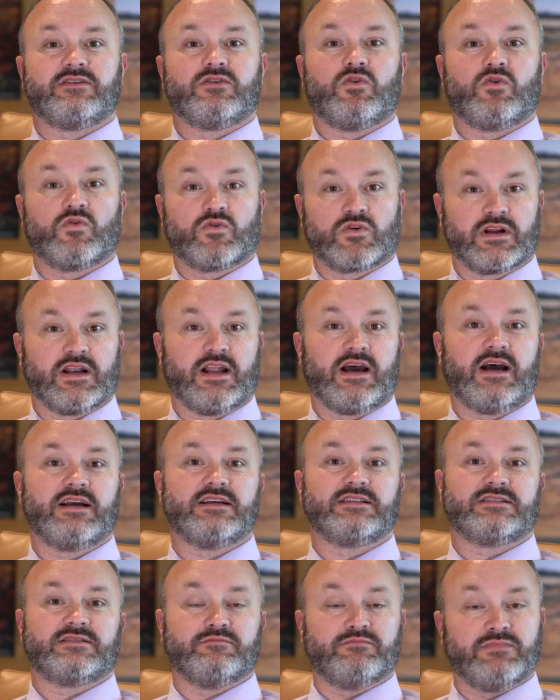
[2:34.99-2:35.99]

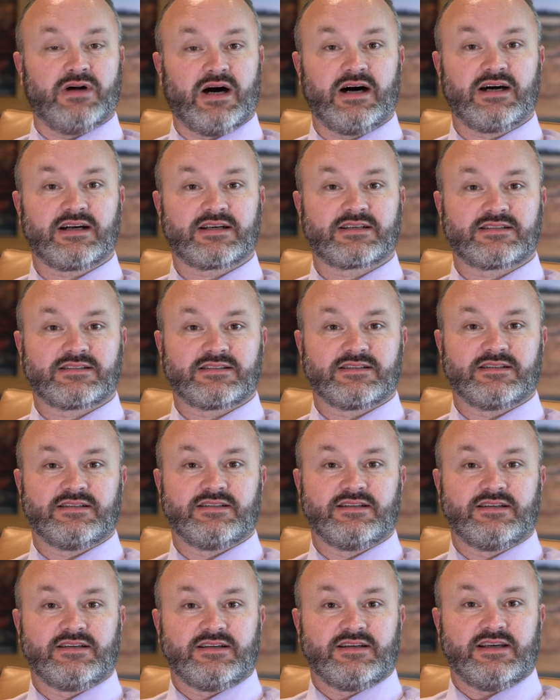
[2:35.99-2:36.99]
organized box
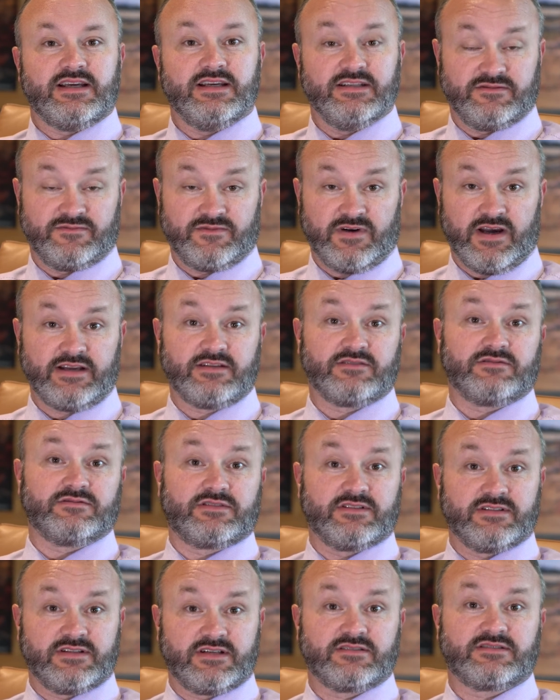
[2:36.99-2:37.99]
is vital
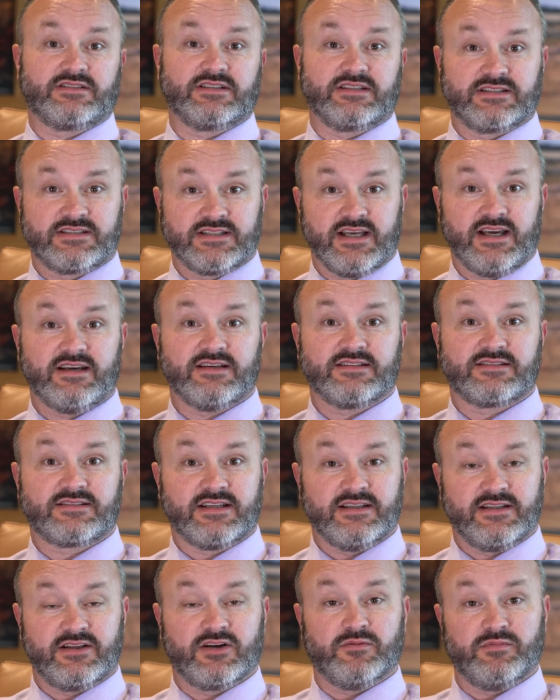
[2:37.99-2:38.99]
to their success
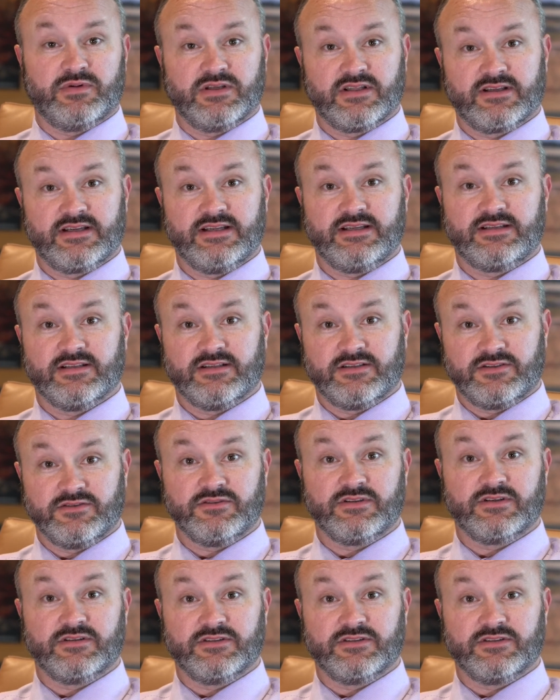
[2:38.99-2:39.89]
and their ability to do their